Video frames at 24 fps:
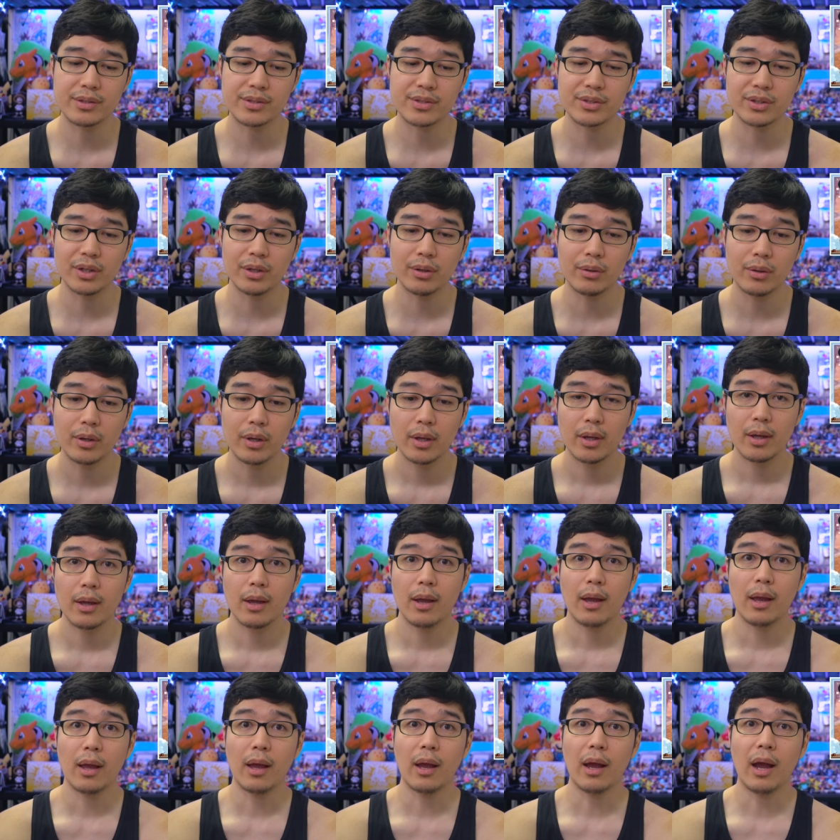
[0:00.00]
So
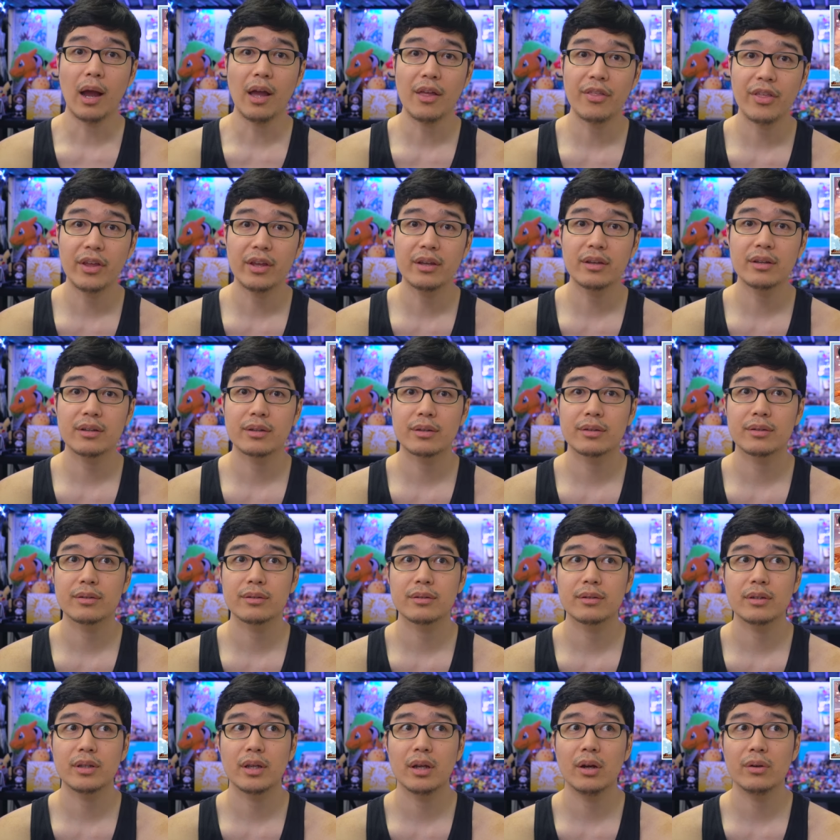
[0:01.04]
I think
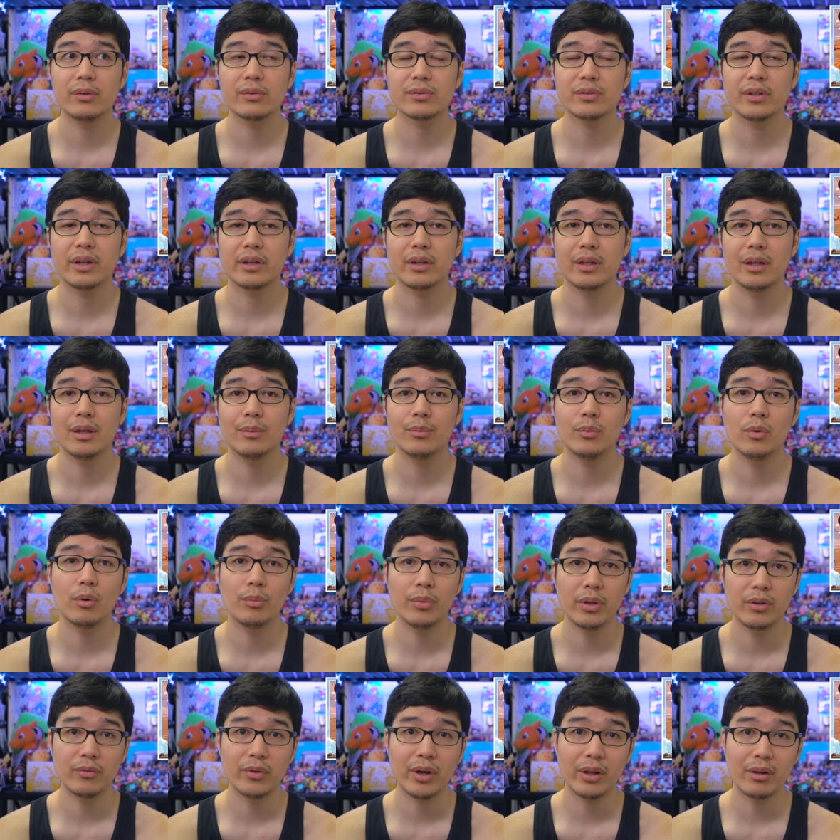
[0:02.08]
characters like him will
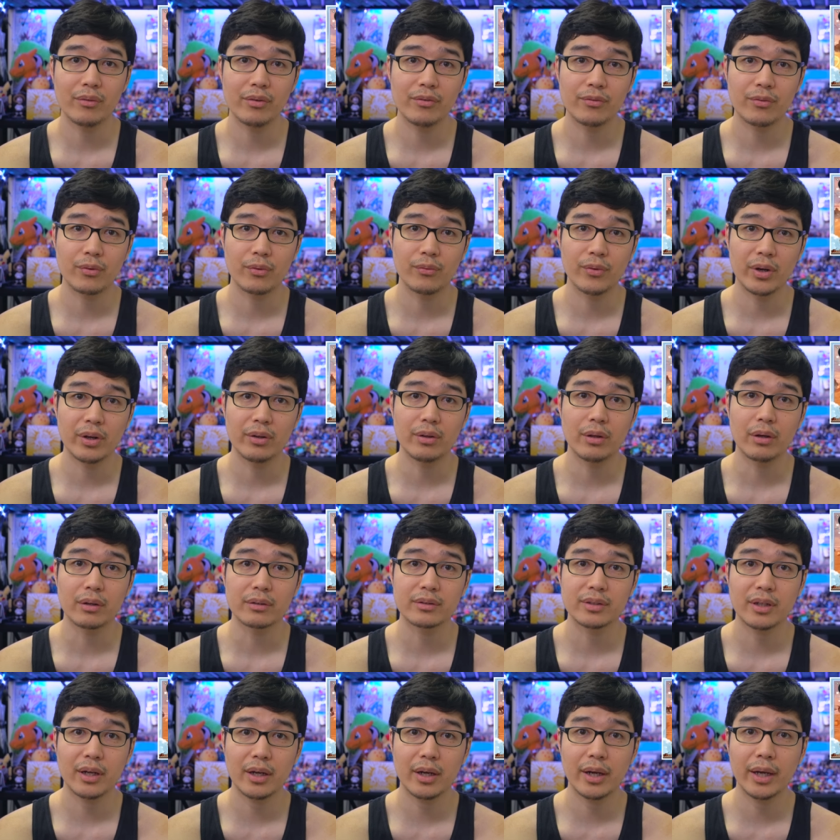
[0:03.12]
be relevant for a very long
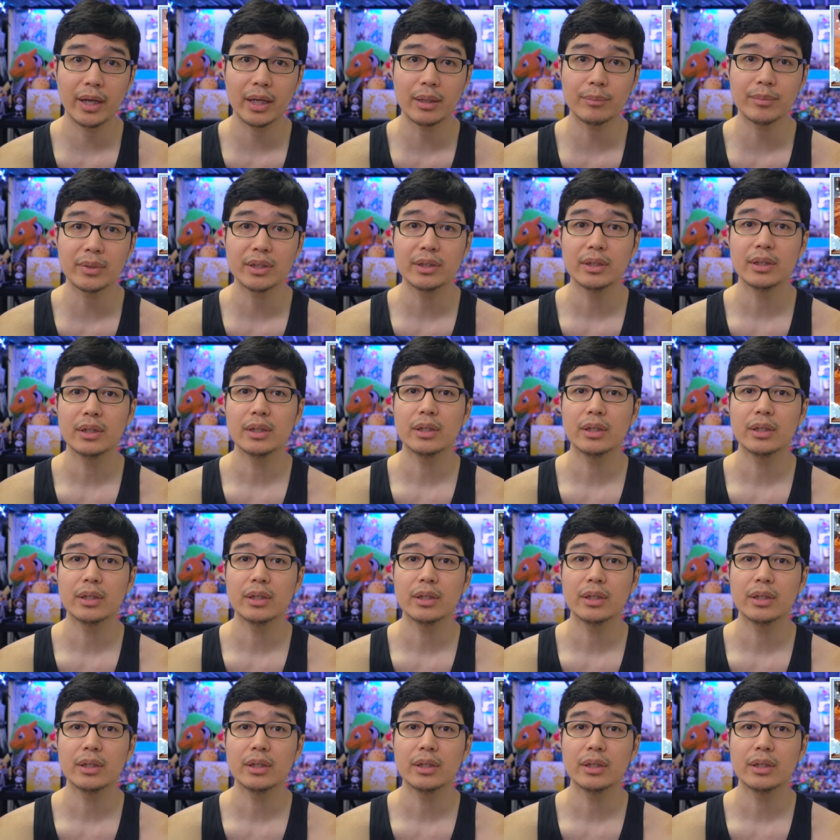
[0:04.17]
time,